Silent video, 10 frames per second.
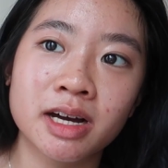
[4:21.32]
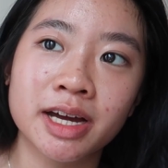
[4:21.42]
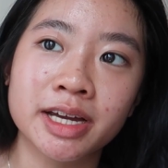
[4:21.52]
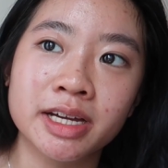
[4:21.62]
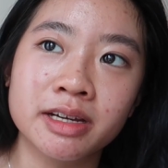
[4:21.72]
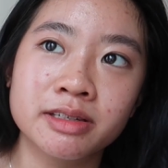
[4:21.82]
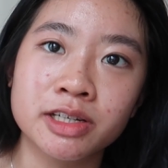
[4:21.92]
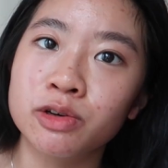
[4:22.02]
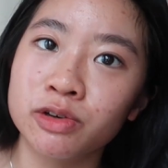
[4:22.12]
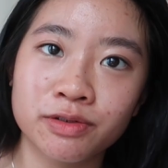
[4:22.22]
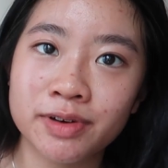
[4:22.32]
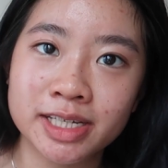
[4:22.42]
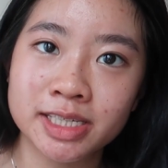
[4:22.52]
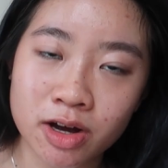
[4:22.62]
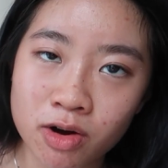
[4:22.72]
I didn't go to
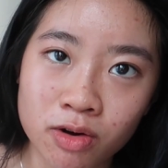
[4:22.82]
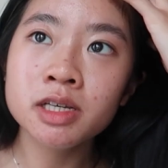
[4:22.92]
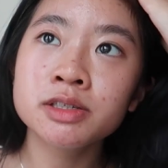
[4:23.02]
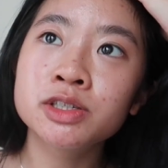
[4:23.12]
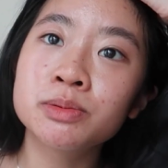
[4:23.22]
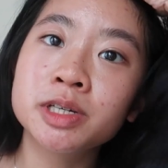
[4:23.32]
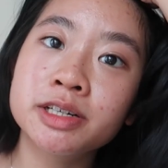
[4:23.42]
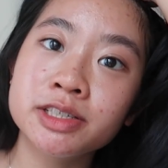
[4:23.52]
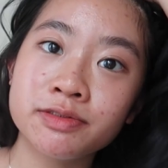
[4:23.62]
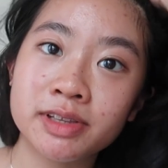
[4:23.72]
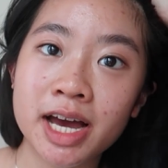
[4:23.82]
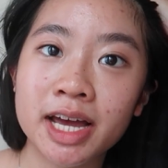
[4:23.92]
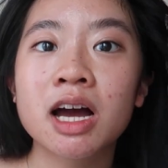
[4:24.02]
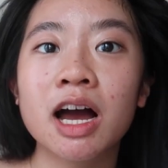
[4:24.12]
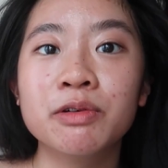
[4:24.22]
FASS at all. So because of
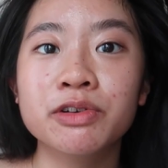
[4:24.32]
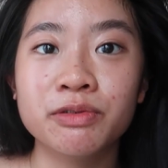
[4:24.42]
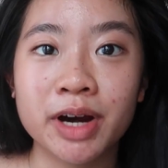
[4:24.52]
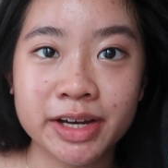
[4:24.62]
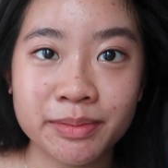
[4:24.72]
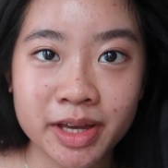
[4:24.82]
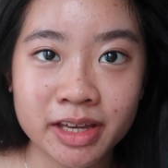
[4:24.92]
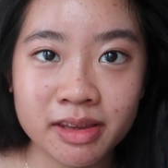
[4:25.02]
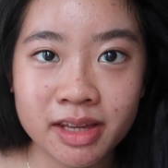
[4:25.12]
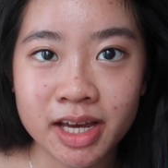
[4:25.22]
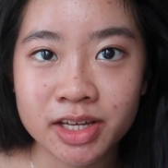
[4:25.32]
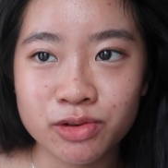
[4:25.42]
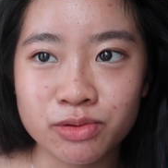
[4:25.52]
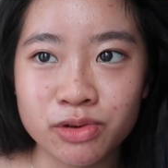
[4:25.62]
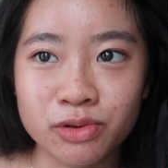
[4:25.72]
that, I would recommend that
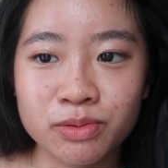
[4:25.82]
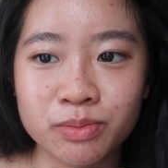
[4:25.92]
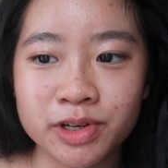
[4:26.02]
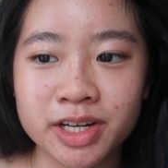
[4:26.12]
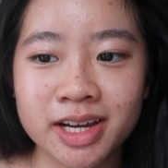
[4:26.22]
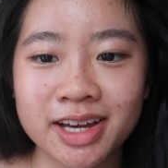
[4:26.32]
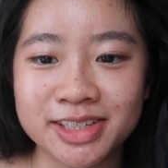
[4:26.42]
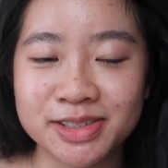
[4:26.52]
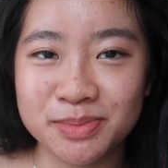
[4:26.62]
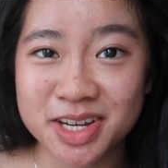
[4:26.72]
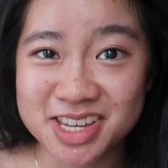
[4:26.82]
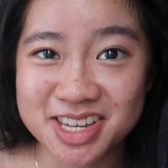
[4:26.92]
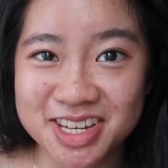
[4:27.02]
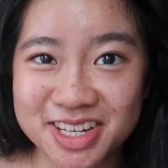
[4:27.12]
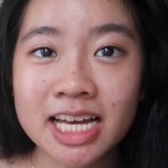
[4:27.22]
you don't bring as
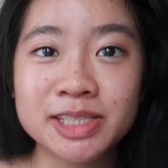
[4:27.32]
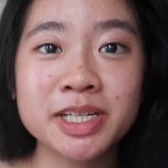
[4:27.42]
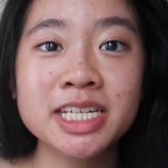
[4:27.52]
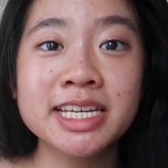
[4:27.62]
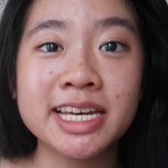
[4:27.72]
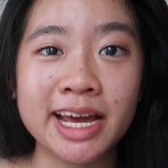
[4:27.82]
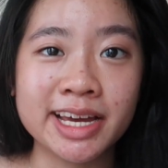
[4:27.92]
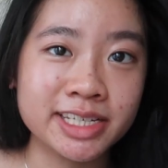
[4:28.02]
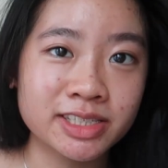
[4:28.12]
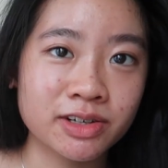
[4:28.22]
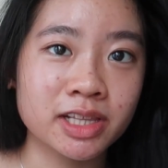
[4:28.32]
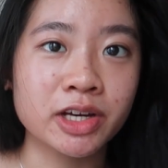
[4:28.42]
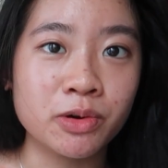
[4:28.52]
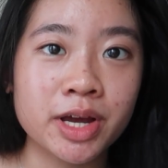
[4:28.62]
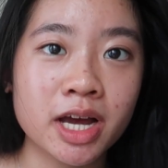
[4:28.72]
many nice or
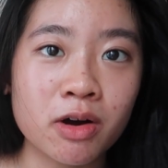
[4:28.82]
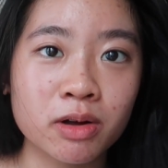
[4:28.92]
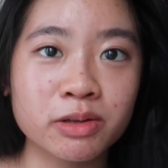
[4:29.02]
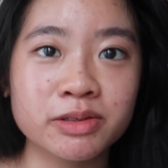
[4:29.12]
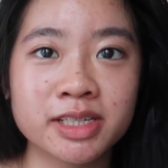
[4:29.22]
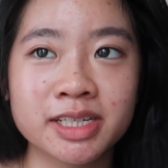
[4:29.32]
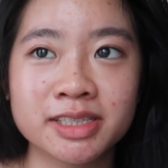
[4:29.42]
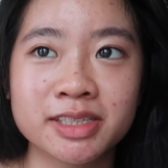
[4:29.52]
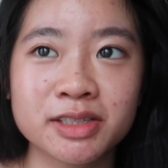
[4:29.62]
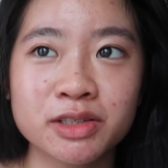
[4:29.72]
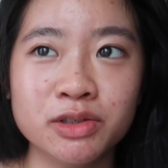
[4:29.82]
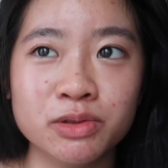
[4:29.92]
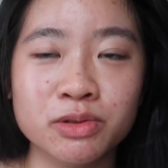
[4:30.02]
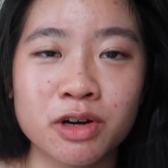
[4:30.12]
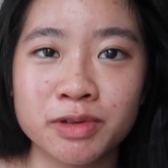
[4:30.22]
like going out clothes as
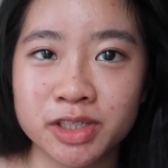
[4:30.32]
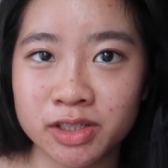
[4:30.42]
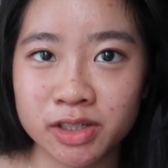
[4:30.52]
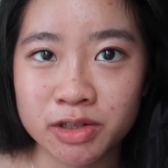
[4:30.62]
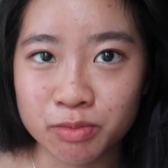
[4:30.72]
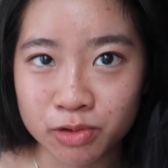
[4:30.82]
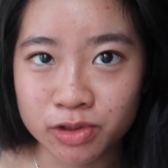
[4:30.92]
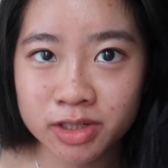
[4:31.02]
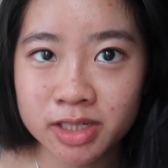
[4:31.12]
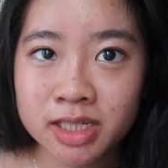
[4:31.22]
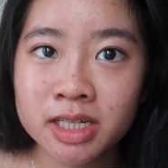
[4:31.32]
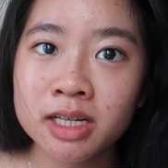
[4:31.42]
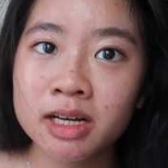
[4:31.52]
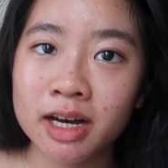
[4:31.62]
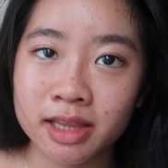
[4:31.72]
you originally would,
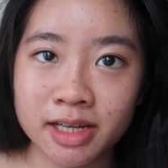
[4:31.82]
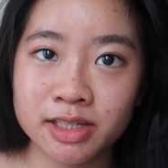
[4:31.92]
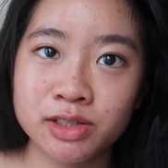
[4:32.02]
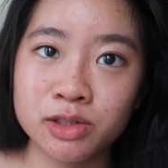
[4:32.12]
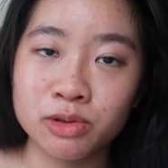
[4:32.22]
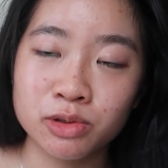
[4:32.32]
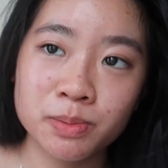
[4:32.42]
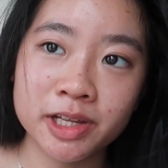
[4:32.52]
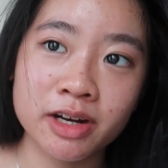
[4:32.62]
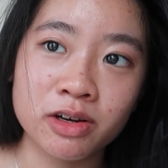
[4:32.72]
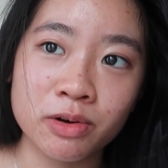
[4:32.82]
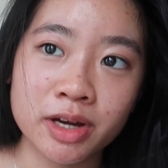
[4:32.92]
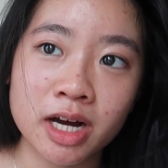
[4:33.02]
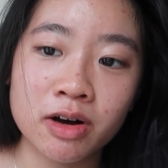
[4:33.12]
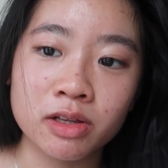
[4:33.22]
unless you do plan on
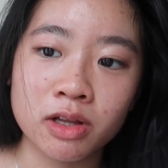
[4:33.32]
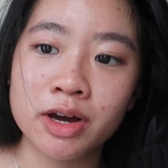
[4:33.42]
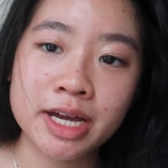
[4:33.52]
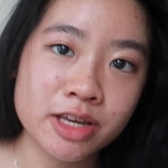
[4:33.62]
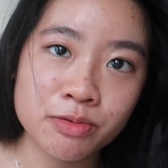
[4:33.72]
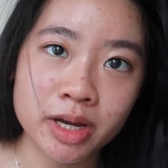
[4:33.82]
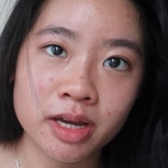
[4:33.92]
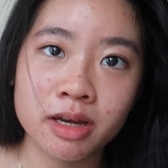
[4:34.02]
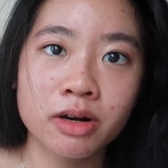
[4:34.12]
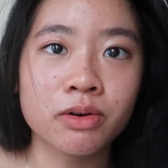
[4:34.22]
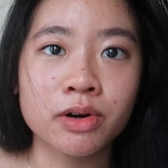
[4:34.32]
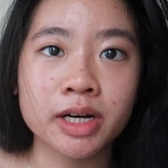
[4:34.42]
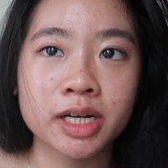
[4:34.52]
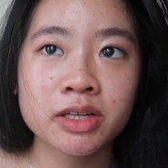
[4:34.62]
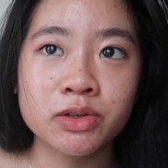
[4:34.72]
going out a lot anyway,
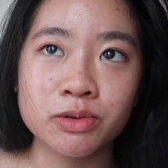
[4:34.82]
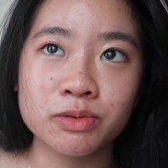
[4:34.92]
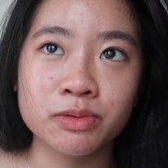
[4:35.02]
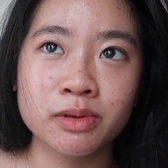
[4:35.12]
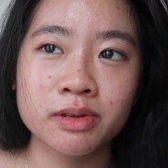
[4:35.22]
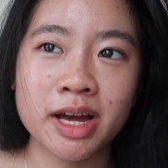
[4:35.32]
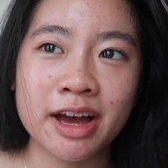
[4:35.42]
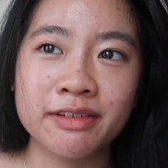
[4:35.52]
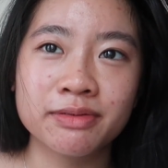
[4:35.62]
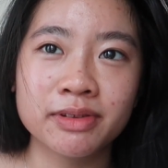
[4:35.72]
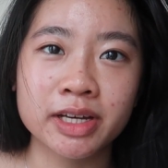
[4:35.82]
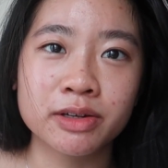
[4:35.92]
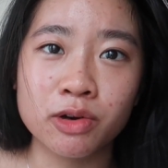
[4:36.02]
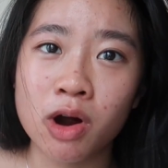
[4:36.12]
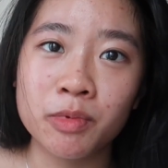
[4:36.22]
or you have like a
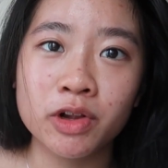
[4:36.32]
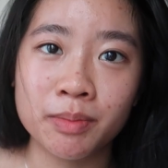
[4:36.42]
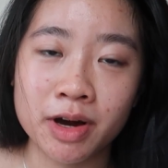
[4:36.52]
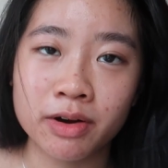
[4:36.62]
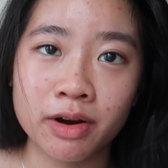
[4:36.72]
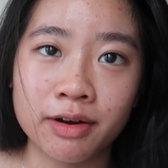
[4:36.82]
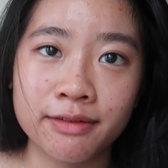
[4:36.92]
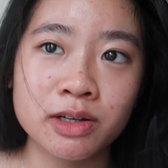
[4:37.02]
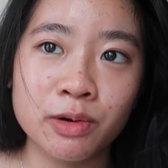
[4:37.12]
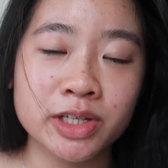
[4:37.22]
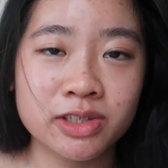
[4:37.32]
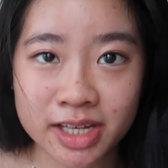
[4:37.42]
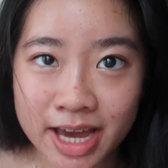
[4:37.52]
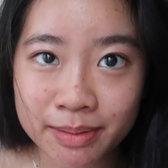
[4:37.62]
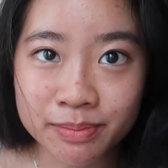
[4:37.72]
normal amount of going to
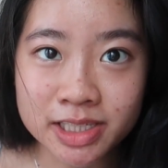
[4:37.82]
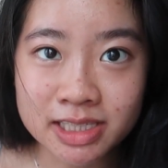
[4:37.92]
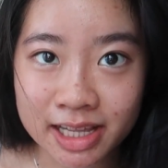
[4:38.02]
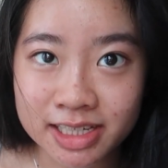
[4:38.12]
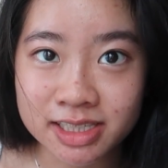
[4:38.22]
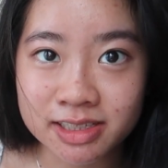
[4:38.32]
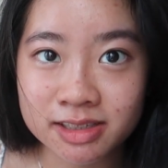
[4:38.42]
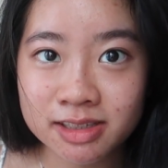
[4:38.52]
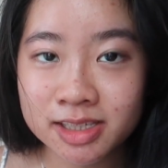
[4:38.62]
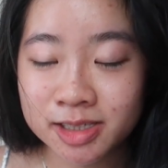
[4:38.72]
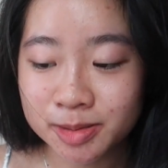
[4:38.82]
campus lessons.